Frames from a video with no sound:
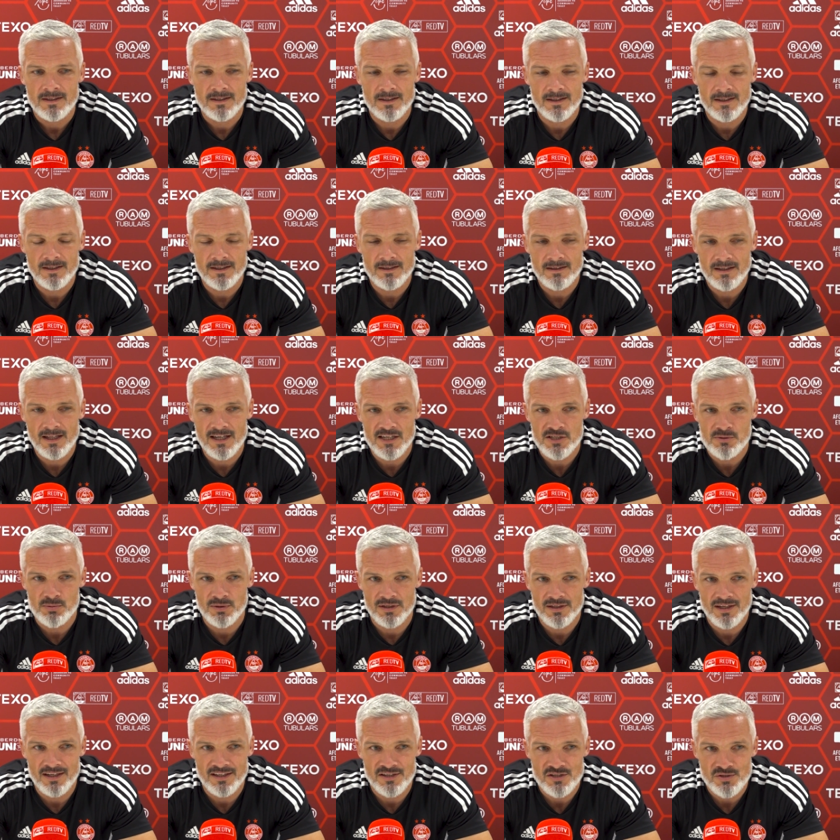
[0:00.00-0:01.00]
last
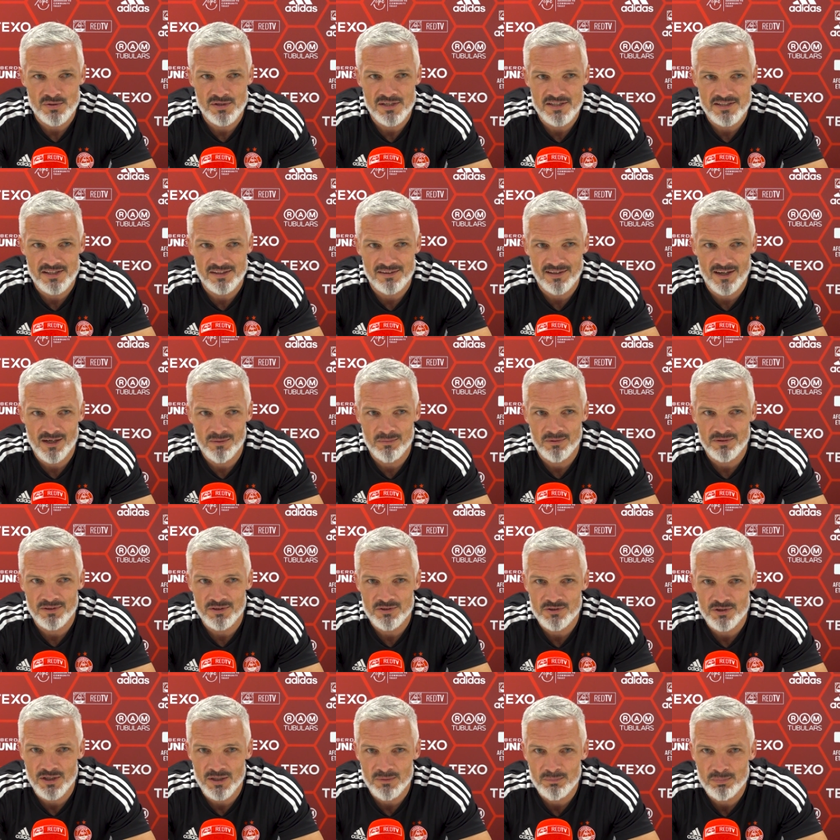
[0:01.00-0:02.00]
weekend. So he's determined
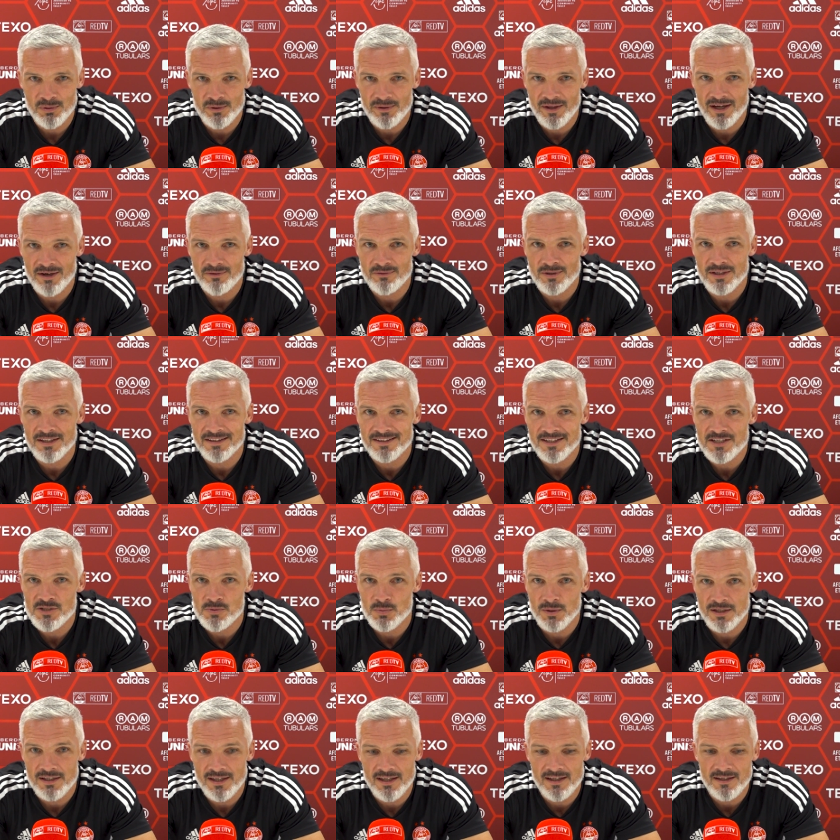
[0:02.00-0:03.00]
to try and put that right
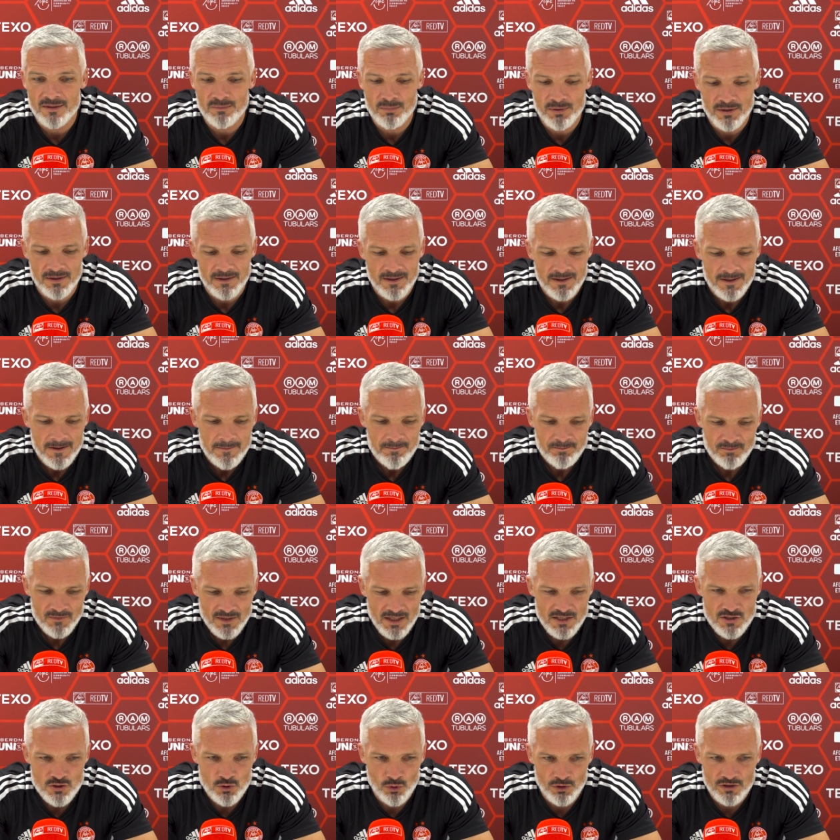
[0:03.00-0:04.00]
this weekend. But
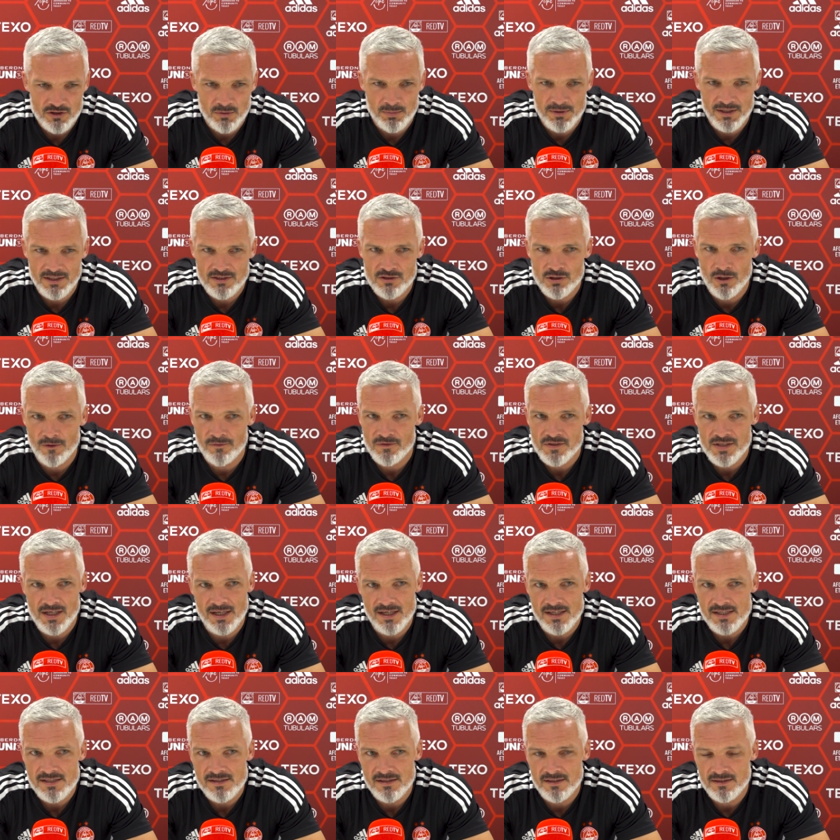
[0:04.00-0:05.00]
it's going to be a tough
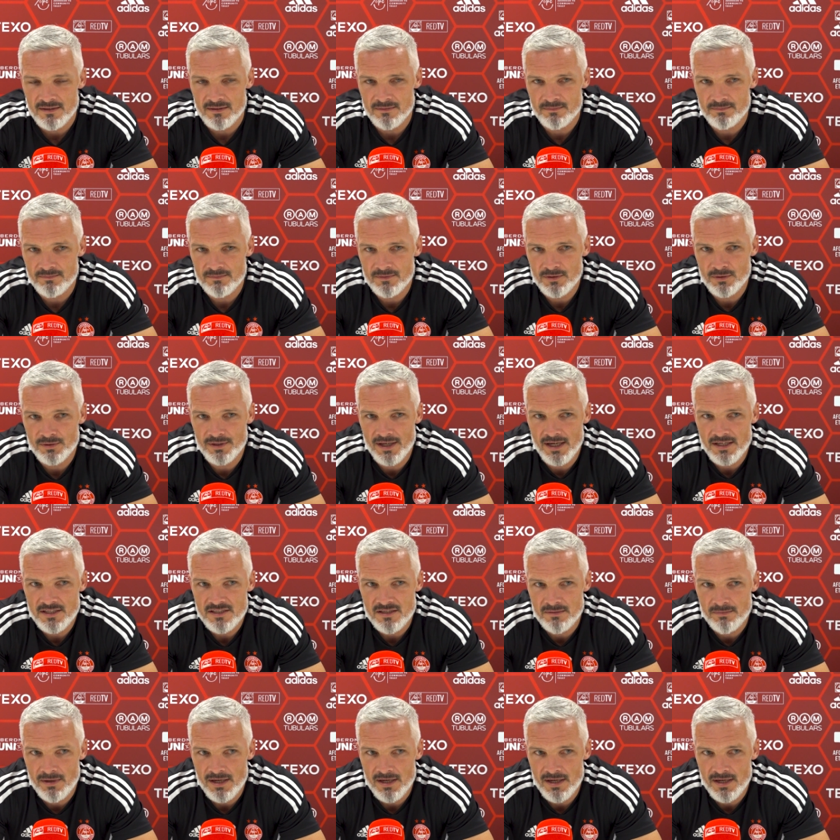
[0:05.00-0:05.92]
test. You know, that's the